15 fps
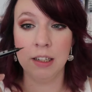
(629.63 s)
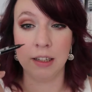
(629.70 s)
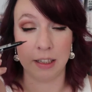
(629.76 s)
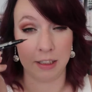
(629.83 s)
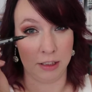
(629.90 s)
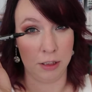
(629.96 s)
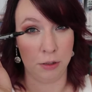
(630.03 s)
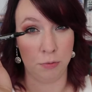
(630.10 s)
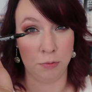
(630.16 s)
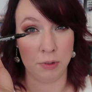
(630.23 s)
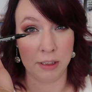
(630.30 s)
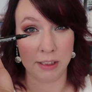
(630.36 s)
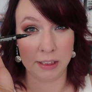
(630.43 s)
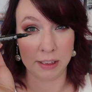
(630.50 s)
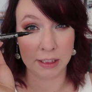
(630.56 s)
This is
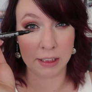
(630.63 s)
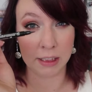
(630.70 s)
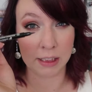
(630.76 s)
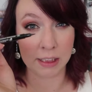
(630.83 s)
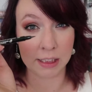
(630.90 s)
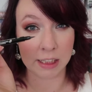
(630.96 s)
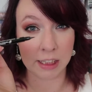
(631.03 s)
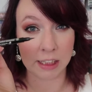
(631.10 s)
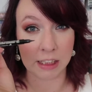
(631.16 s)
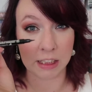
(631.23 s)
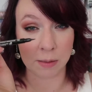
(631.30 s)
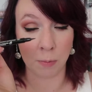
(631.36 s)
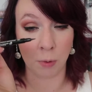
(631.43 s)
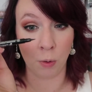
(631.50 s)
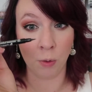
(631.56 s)
ridiculously
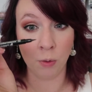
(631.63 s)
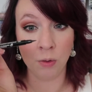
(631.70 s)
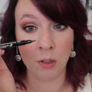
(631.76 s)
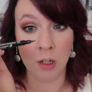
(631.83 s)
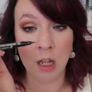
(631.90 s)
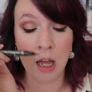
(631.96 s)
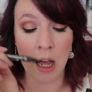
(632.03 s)
small,